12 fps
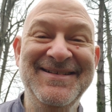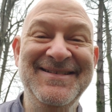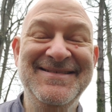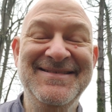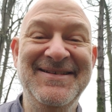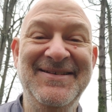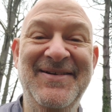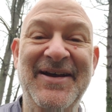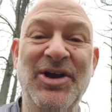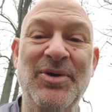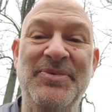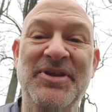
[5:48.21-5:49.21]
So I
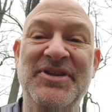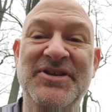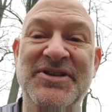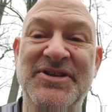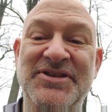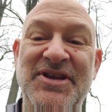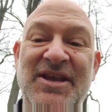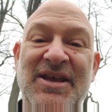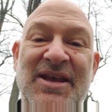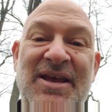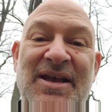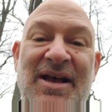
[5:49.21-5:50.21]
hope that this has
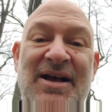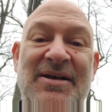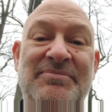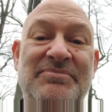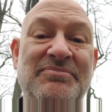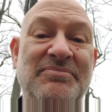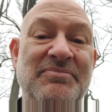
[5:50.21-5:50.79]
um,